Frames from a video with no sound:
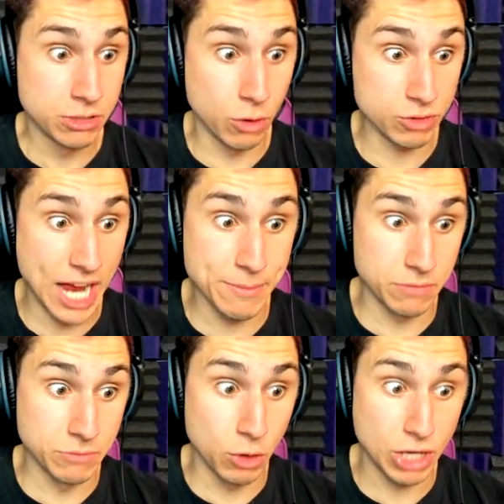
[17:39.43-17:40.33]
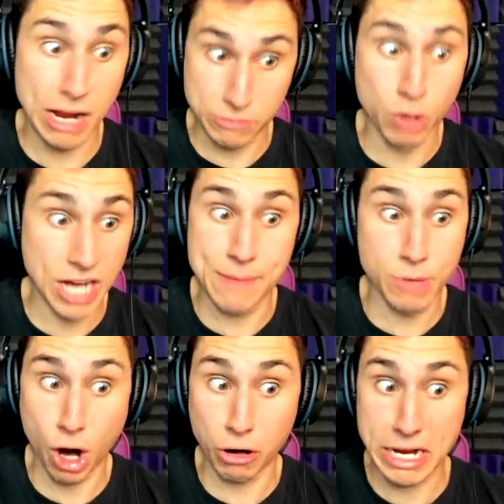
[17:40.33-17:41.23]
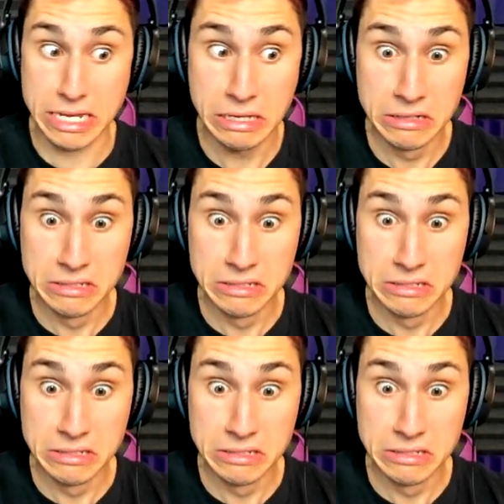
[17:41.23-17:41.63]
No time to no uh, no time to hurry.